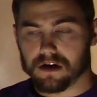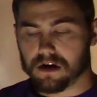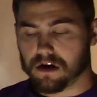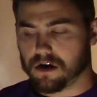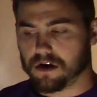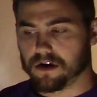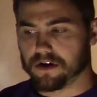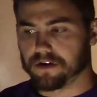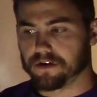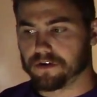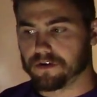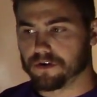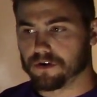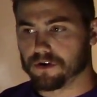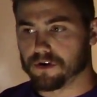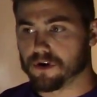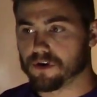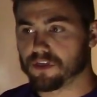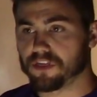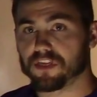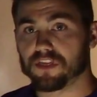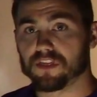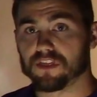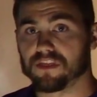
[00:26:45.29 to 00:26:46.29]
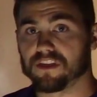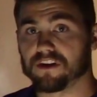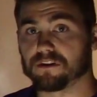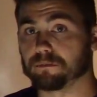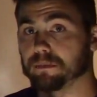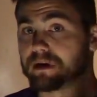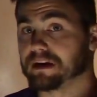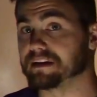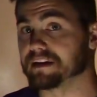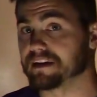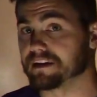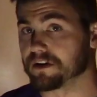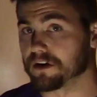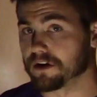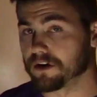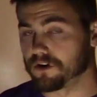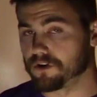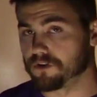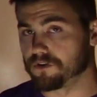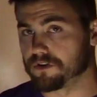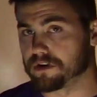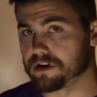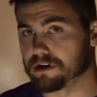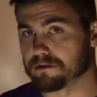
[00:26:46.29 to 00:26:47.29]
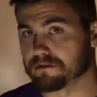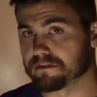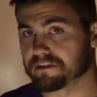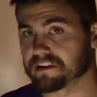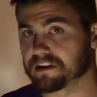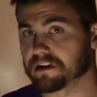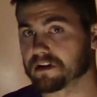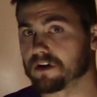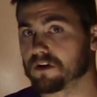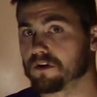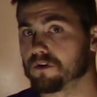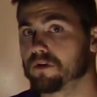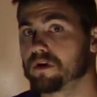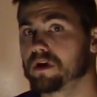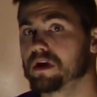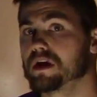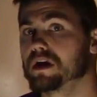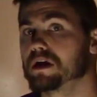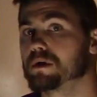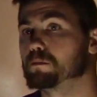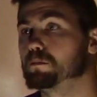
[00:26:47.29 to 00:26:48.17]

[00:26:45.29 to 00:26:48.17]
on Earth than we did 100 years ago,